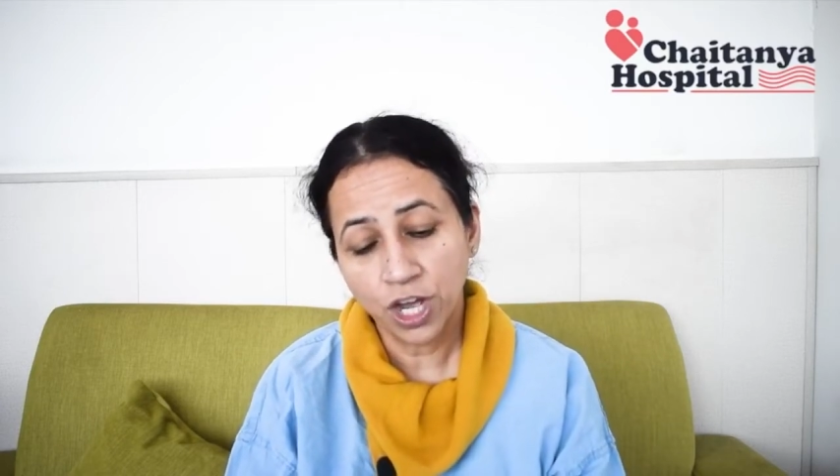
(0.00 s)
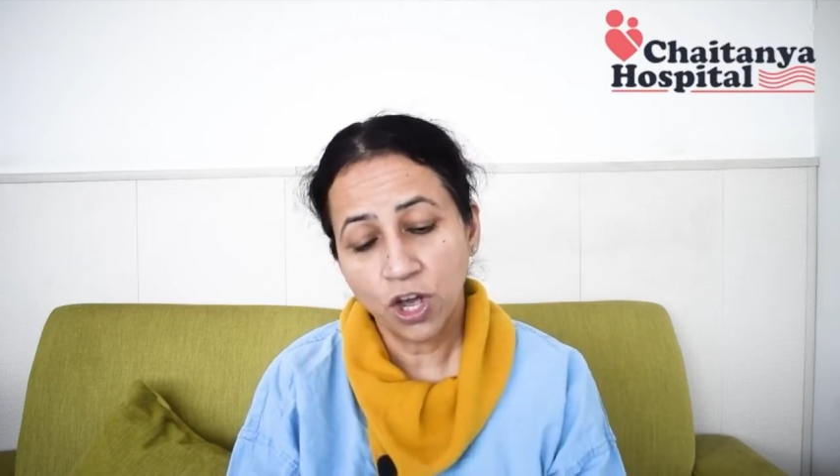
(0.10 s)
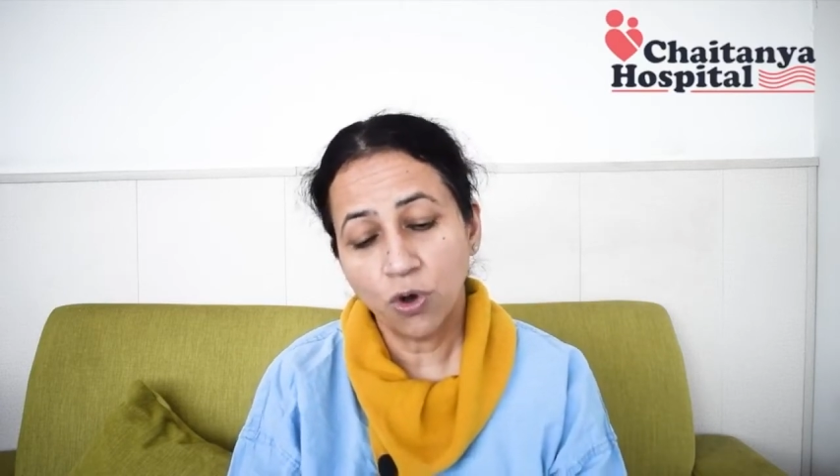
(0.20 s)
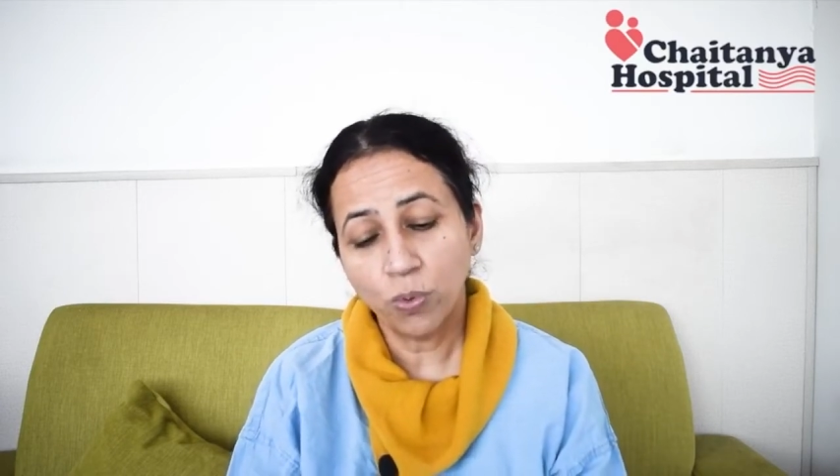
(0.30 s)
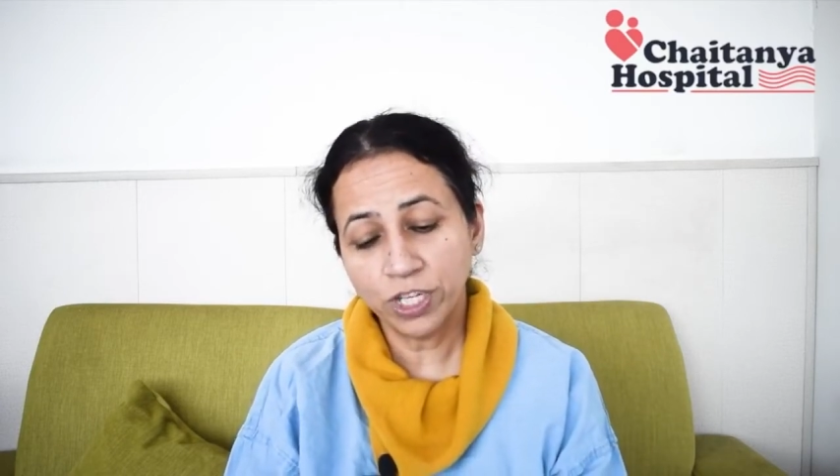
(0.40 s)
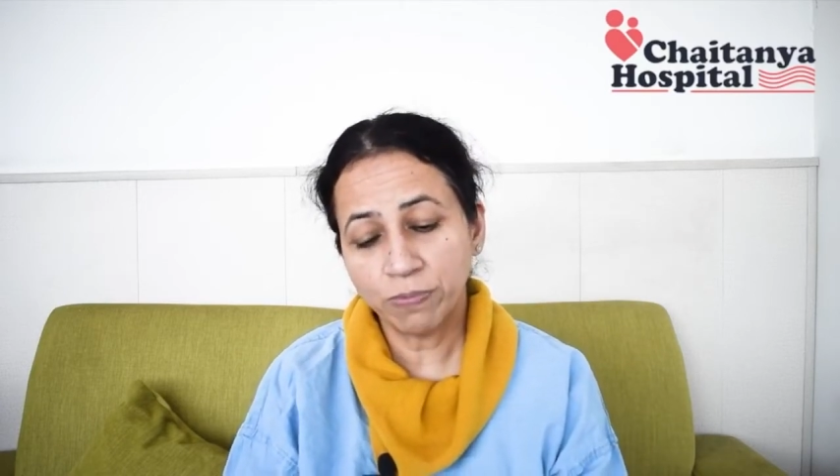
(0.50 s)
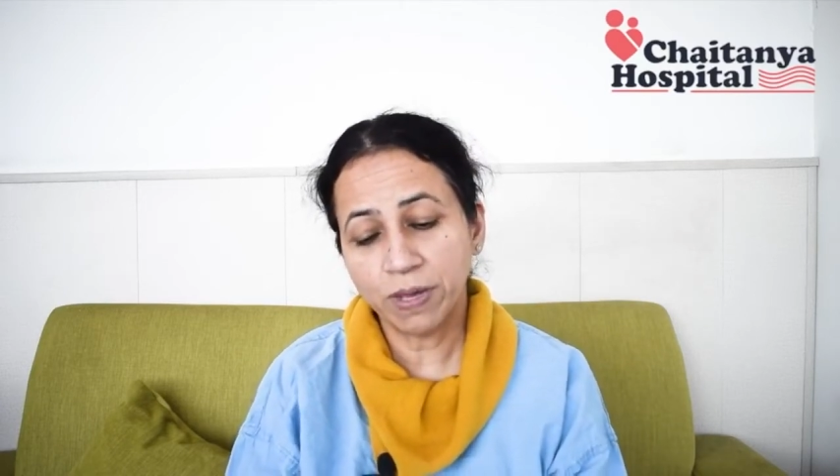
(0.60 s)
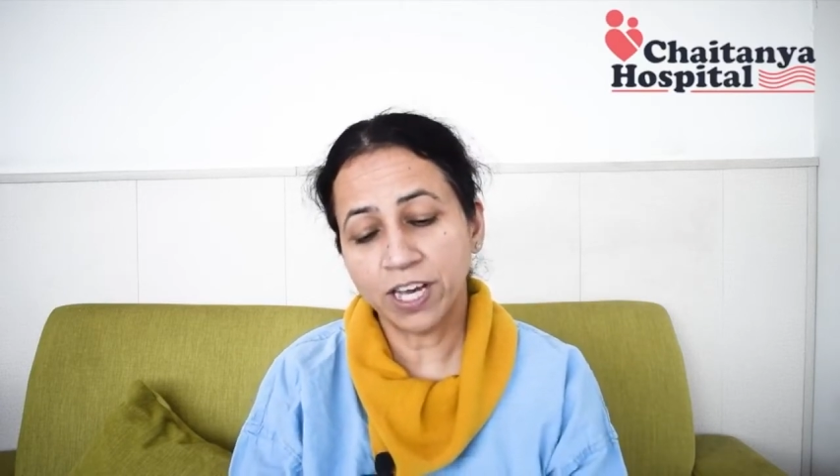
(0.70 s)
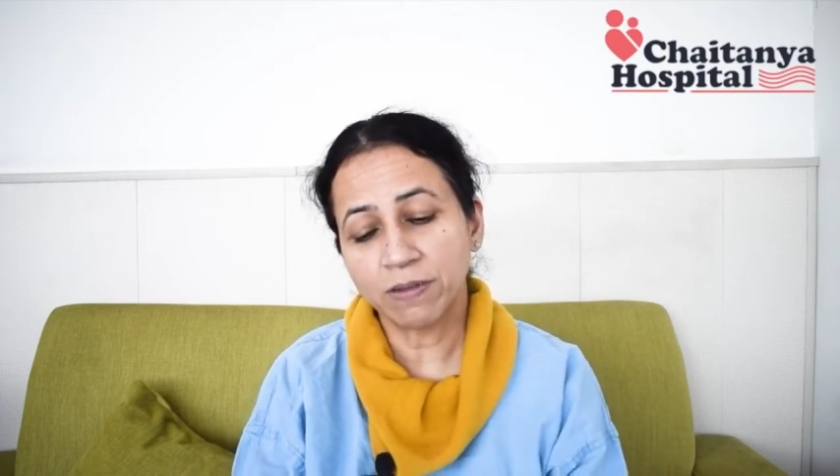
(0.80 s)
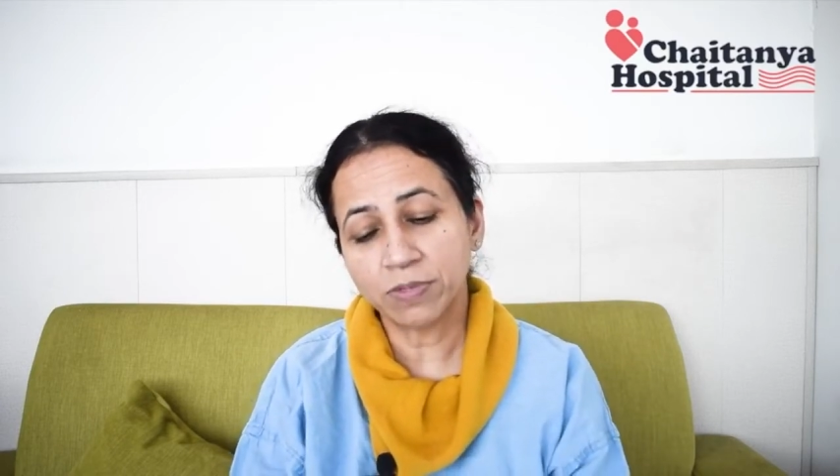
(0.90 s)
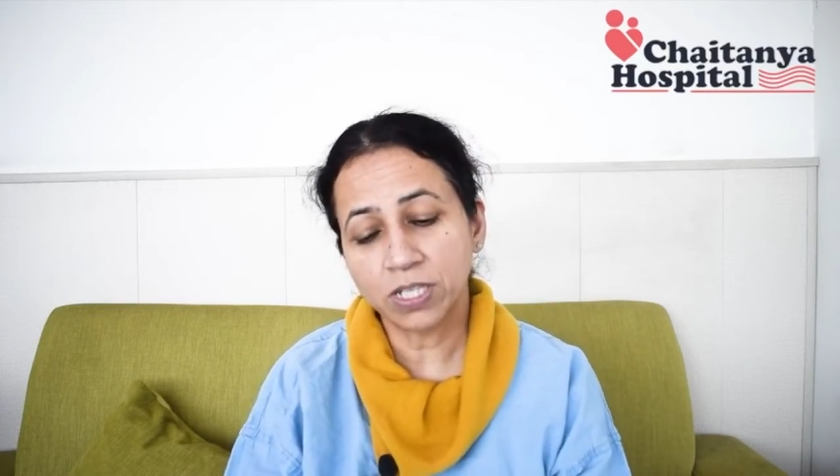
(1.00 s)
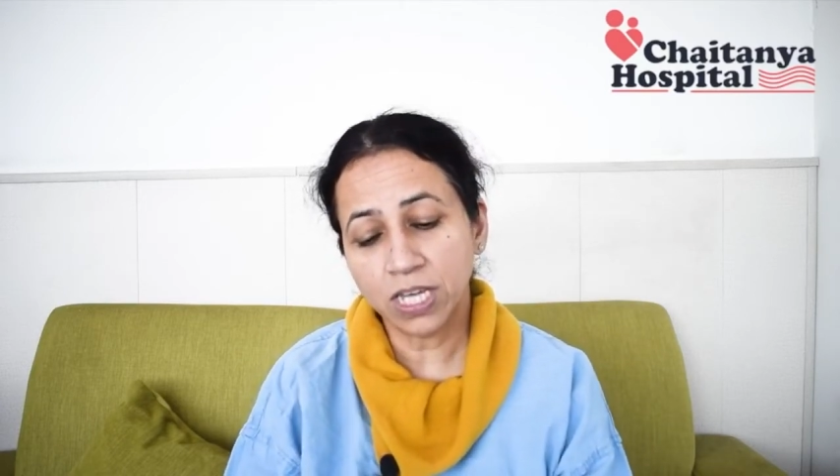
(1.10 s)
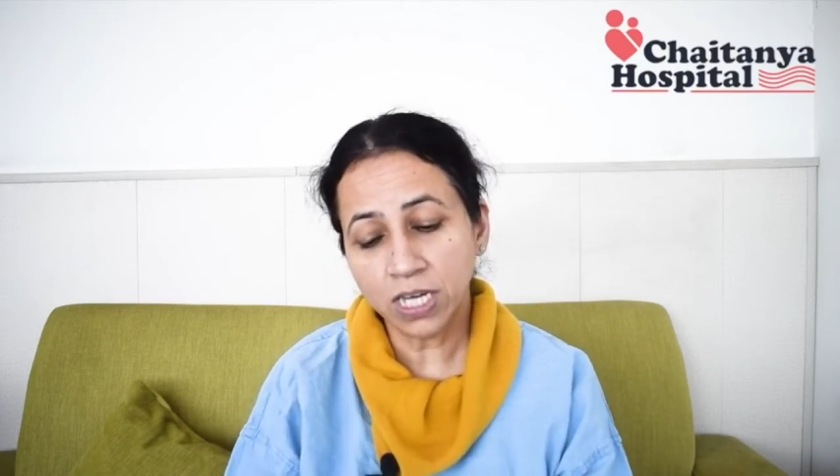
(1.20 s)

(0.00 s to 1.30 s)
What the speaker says: which becomes the